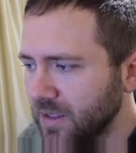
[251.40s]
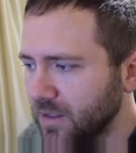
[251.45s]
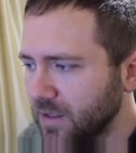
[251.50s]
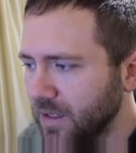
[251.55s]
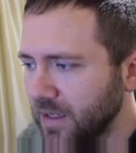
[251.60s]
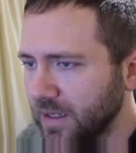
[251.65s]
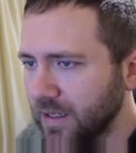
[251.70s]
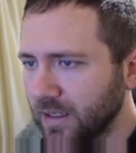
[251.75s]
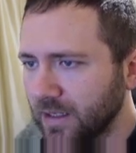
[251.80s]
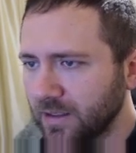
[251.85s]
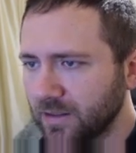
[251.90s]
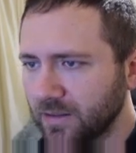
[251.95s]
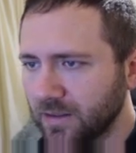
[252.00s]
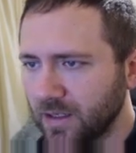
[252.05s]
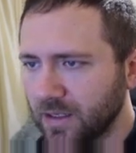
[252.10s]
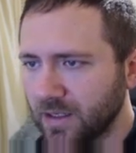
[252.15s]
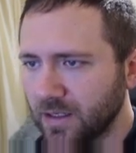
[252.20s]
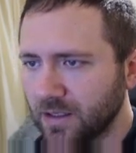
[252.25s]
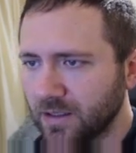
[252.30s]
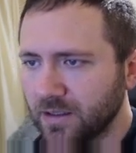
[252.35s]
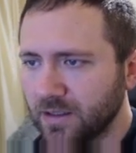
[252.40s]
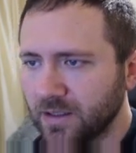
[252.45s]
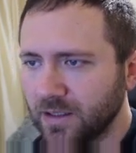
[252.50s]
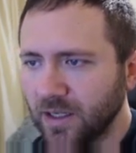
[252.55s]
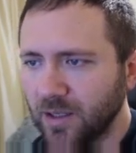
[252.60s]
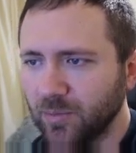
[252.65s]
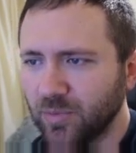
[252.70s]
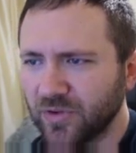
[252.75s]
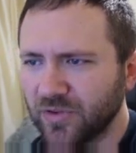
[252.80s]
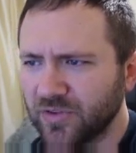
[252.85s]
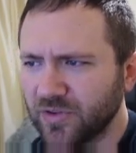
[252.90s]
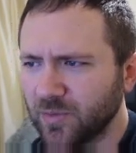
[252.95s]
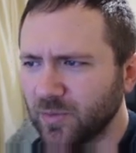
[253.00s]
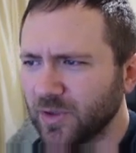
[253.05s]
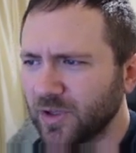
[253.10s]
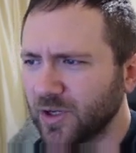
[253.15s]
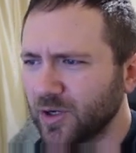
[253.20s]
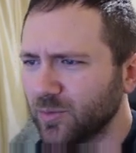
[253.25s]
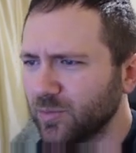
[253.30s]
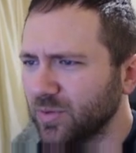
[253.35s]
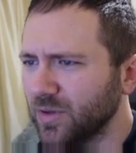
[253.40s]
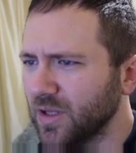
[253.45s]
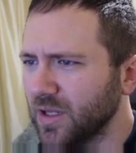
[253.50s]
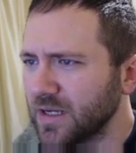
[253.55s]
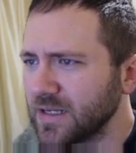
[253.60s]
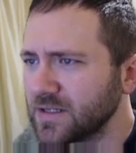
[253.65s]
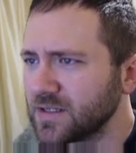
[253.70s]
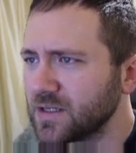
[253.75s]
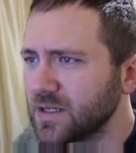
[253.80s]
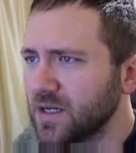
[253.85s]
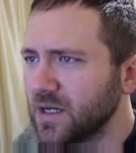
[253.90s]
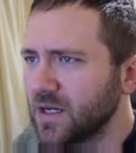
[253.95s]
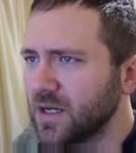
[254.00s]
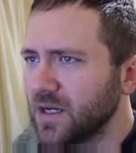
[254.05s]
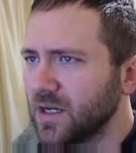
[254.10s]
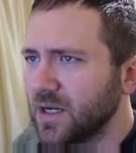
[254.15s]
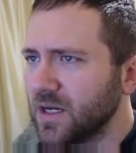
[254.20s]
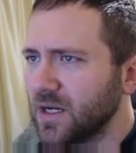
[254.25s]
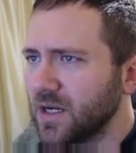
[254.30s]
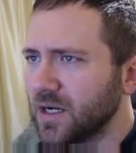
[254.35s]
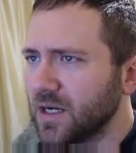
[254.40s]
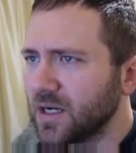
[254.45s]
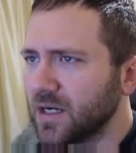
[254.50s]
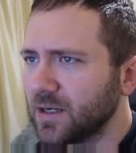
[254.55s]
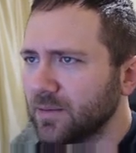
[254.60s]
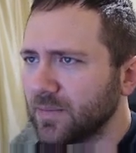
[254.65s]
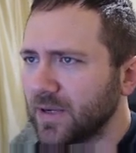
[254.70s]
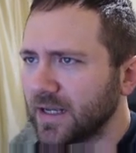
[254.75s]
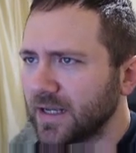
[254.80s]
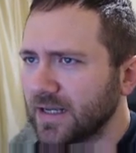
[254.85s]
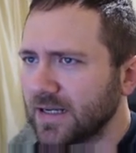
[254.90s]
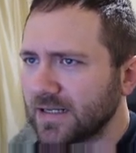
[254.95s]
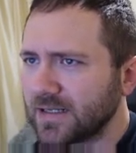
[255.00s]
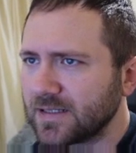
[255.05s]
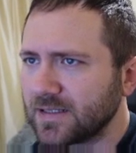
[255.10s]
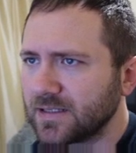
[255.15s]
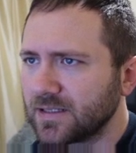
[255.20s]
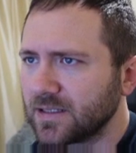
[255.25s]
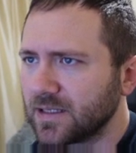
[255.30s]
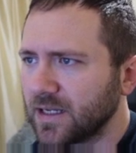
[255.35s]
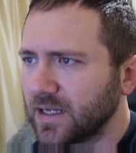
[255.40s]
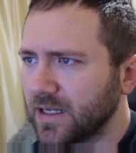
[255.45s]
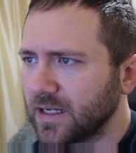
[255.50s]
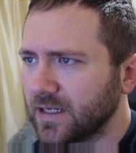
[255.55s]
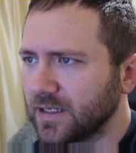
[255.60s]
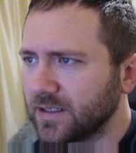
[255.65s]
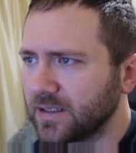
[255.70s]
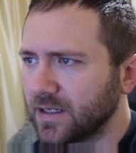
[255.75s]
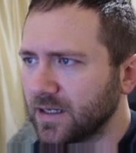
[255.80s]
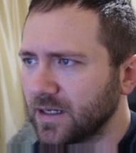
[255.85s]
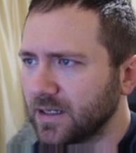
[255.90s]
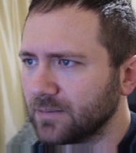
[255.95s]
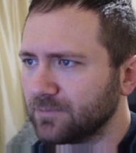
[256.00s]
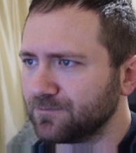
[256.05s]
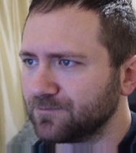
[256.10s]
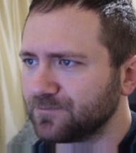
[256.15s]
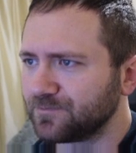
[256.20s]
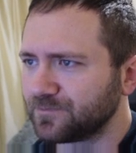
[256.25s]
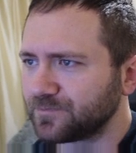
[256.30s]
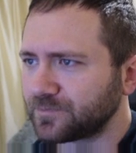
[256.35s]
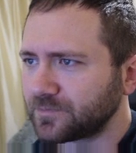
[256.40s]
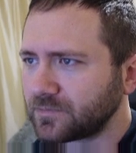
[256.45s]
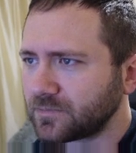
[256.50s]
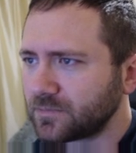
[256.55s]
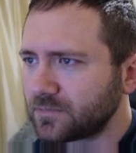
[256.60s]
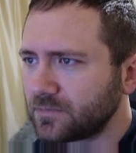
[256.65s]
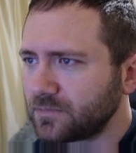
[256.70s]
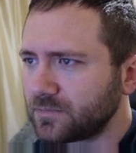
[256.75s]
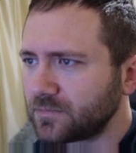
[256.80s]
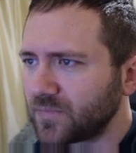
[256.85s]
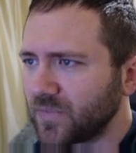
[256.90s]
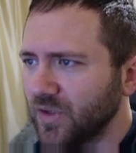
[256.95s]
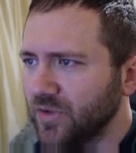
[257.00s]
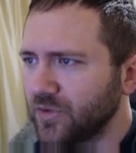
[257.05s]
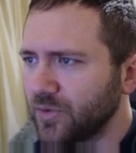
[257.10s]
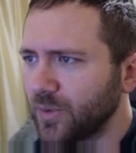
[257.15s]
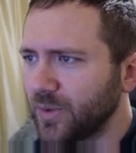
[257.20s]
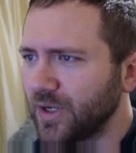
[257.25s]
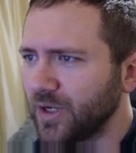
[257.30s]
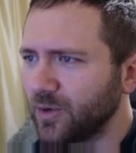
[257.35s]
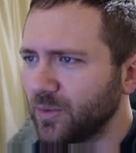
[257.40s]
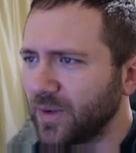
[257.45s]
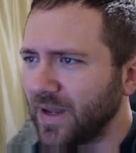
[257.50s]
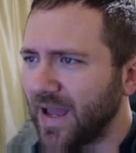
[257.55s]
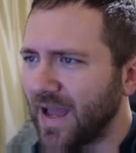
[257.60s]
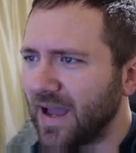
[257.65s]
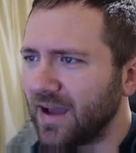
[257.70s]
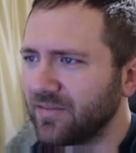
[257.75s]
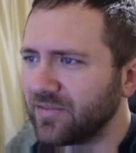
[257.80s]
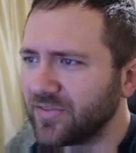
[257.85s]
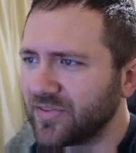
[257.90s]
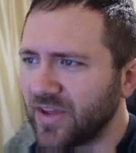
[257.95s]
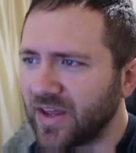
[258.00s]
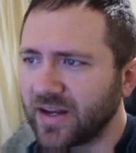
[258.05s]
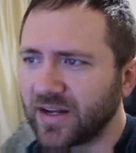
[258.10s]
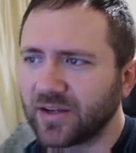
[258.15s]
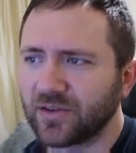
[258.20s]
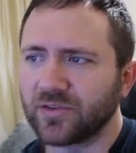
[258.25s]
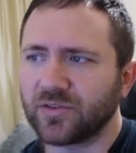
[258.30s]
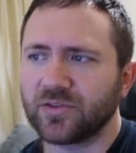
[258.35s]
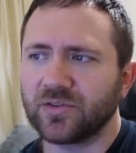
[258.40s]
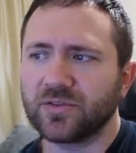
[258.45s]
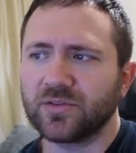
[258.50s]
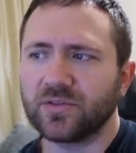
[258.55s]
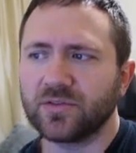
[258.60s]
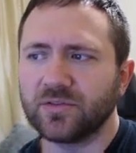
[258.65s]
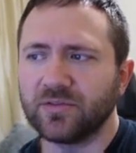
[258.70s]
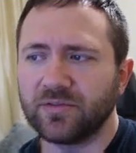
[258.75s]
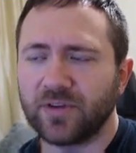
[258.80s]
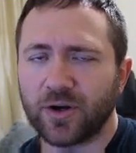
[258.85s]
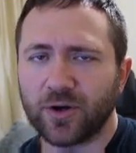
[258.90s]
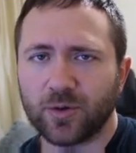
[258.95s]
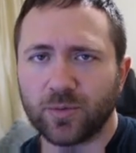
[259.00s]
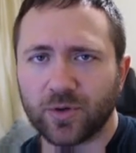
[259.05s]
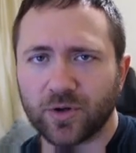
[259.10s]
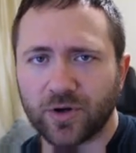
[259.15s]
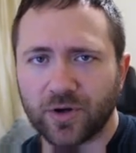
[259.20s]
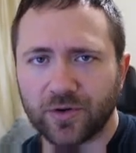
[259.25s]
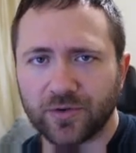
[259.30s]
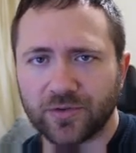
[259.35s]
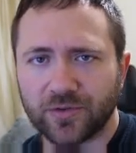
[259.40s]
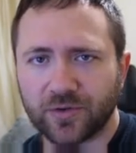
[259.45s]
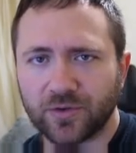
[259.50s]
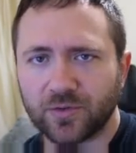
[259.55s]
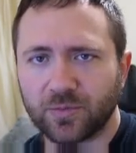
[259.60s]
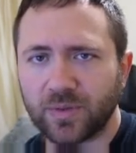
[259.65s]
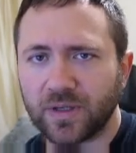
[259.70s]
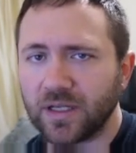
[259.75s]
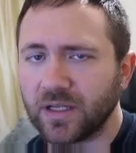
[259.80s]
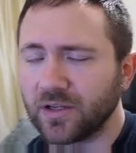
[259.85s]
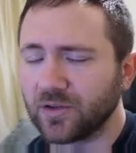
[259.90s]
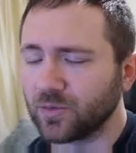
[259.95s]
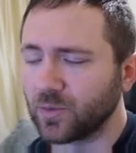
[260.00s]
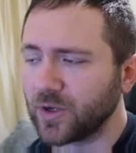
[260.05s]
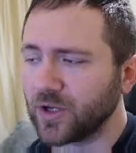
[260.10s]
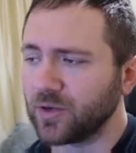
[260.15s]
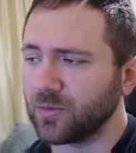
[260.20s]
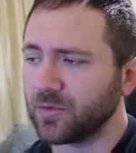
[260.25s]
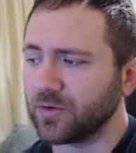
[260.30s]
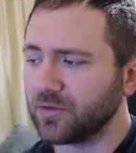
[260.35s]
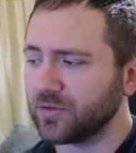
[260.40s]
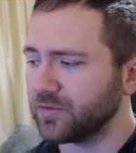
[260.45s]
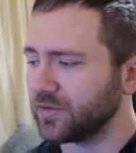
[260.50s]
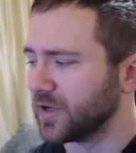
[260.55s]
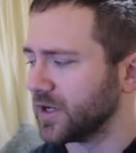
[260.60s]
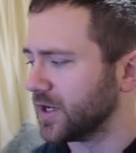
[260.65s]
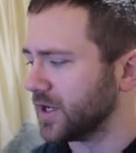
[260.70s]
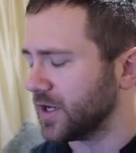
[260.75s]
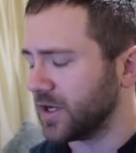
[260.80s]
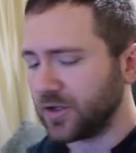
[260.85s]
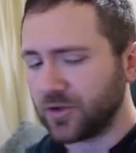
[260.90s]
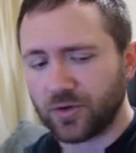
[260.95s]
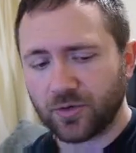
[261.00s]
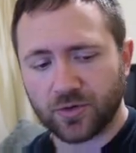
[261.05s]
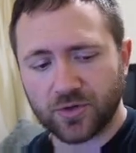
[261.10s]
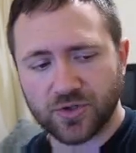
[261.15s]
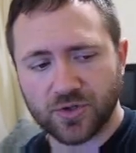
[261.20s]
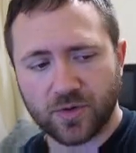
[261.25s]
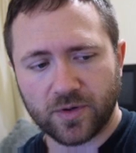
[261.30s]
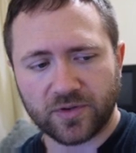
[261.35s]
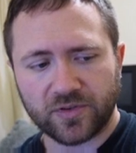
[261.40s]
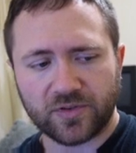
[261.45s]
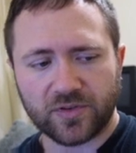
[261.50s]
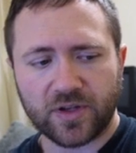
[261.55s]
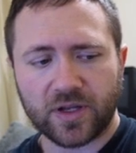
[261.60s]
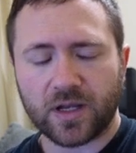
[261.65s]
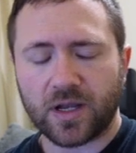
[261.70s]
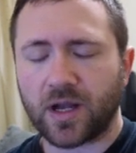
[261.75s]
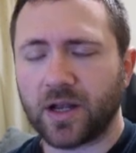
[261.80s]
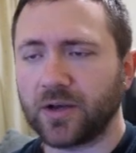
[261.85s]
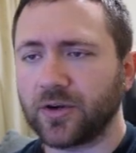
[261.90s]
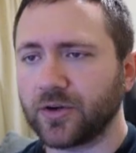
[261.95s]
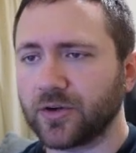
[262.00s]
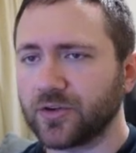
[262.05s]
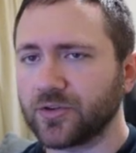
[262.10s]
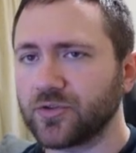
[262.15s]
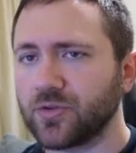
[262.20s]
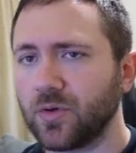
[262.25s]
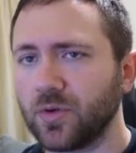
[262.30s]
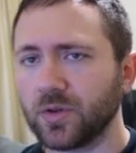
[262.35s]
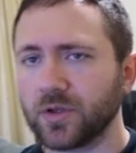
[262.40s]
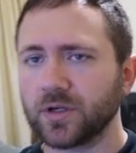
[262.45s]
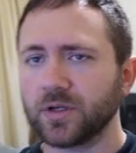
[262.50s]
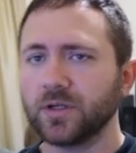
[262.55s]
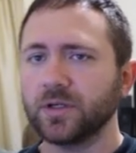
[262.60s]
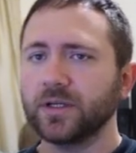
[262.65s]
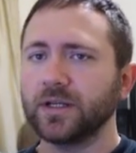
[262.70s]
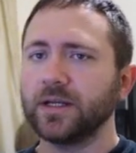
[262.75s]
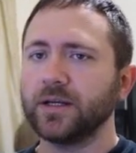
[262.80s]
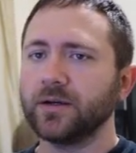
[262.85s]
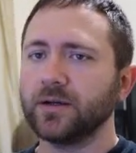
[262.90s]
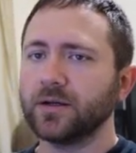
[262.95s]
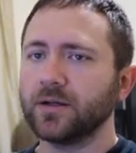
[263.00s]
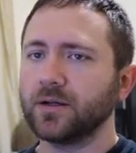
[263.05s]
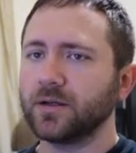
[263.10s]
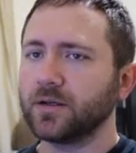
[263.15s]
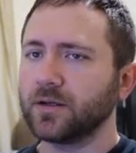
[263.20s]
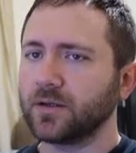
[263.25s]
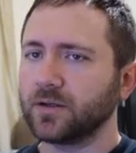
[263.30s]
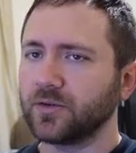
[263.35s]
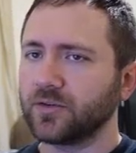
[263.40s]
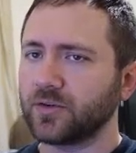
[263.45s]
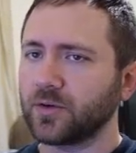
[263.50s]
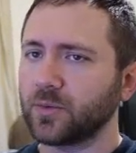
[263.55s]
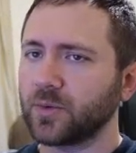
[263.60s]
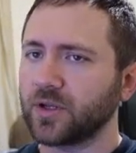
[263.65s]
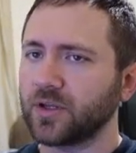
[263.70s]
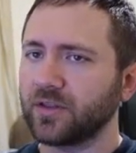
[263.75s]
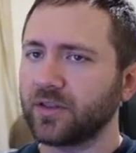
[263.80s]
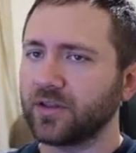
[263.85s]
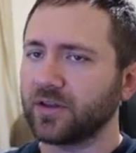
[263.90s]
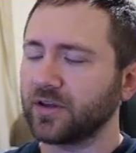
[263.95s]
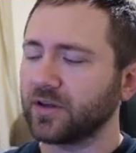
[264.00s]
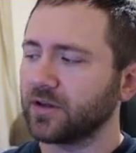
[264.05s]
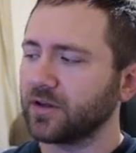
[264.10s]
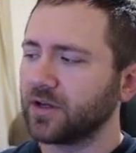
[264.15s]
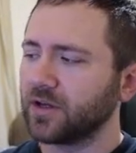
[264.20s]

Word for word: and input simulator plus, I guess. And so here we have settings. Variable cursor speed is when you move your joystick on your controller here. So when the